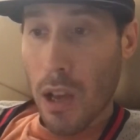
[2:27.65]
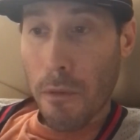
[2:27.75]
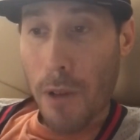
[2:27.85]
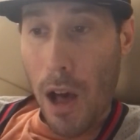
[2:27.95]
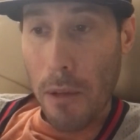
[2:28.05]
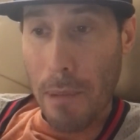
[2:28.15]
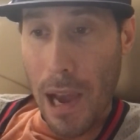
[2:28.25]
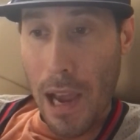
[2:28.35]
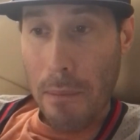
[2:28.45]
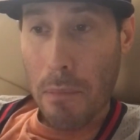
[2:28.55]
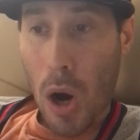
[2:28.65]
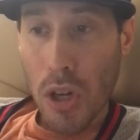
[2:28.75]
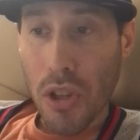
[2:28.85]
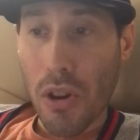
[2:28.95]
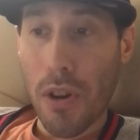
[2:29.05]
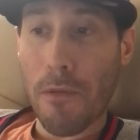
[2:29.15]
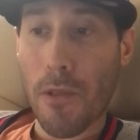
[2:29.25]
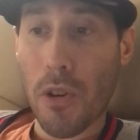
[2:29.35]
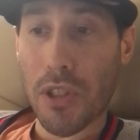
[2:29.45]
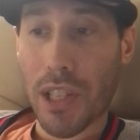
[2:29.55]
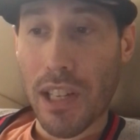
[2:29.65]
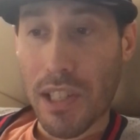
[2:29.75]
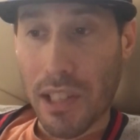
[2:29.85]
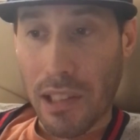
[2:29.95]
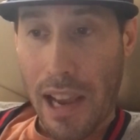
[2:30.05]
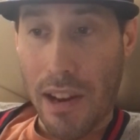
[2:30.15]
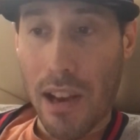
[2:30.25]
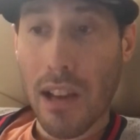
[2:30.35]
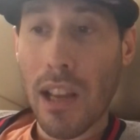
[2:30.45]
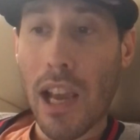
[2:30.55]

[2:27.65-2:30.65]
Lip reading: followed by a March 31st against Atlanta,